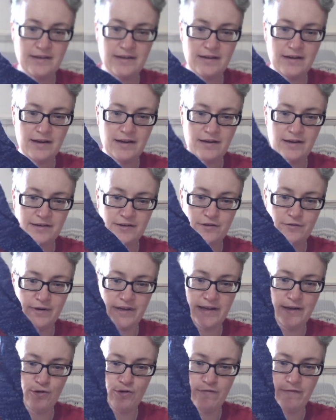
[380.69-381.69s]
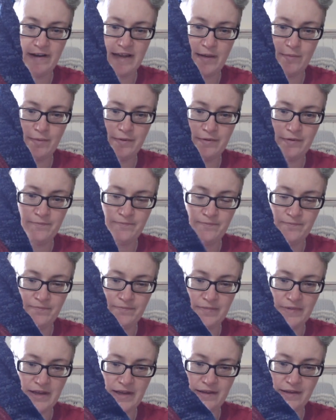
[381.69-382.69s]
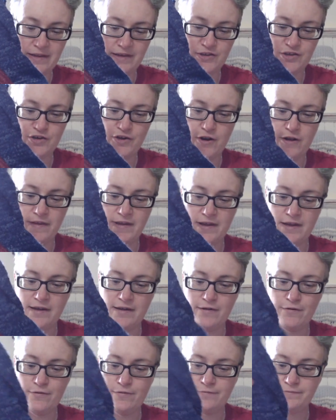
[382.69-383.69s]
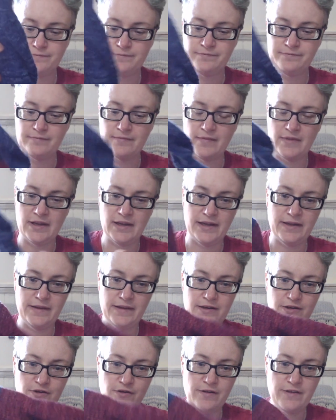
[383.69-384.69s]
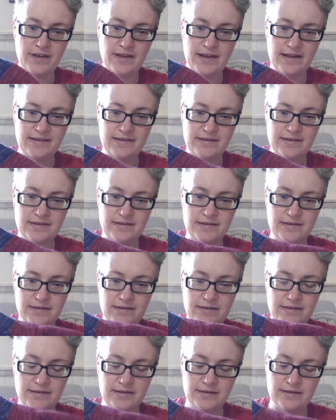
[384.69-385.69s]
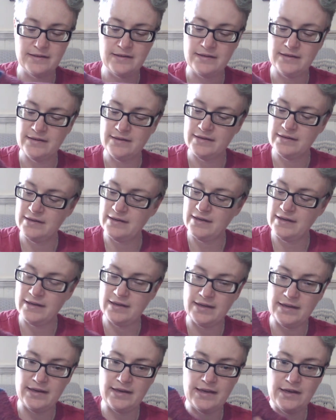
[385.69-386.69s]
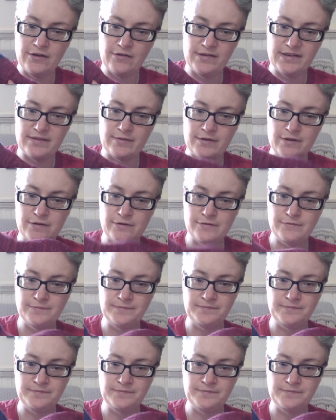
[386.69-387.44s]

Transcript: I like to do a heel flap and then turn the heel and then do the gusset in here as well.